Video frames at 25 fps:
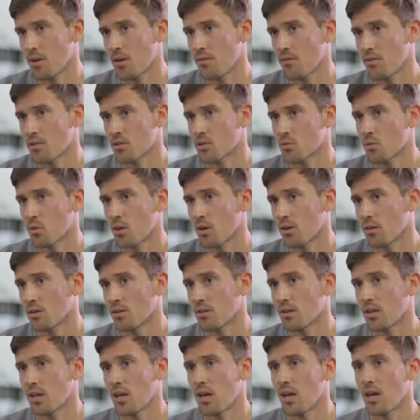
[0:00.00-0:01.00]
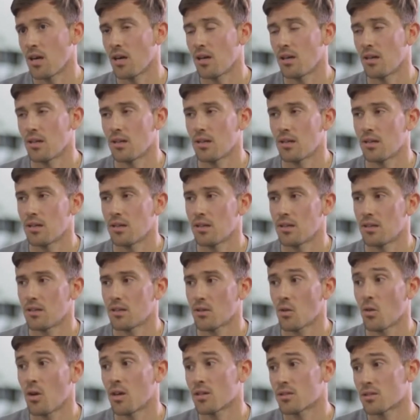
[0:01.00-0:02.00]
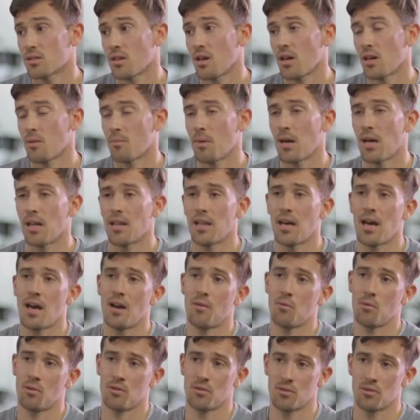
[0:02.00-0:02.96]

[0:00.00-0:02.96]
previous one. Quite excited about that.